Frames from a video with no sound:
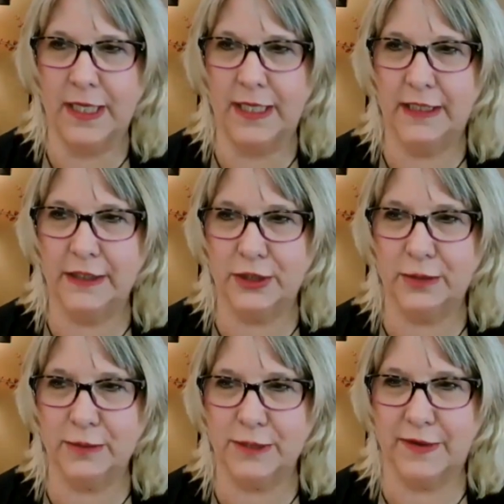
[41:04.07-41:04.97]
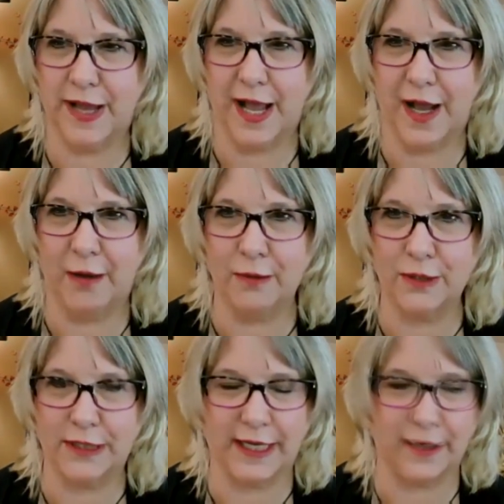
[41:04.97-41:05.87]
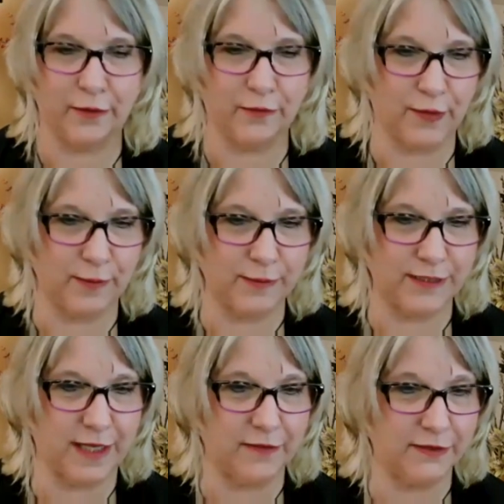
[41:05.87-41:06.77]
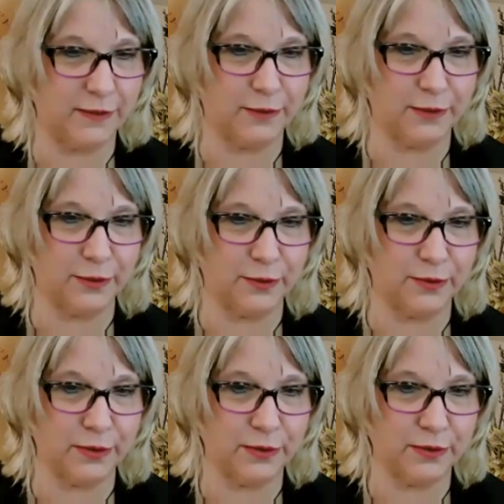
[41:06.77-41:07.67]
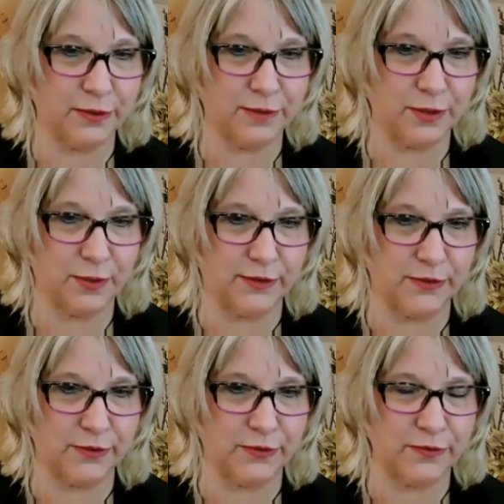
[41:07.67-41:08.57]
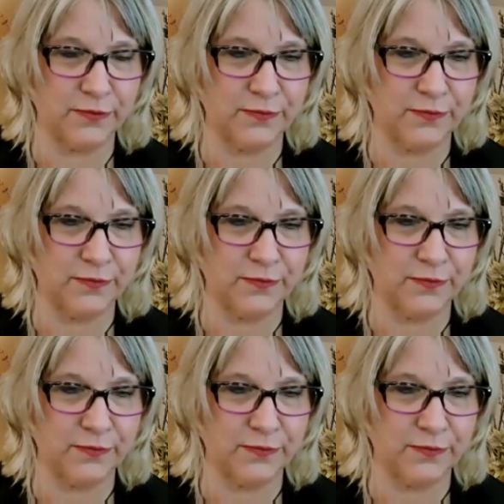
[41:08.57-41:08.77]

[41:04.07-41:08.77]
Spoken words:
in terms of how to care for themselves and reduce some stressors?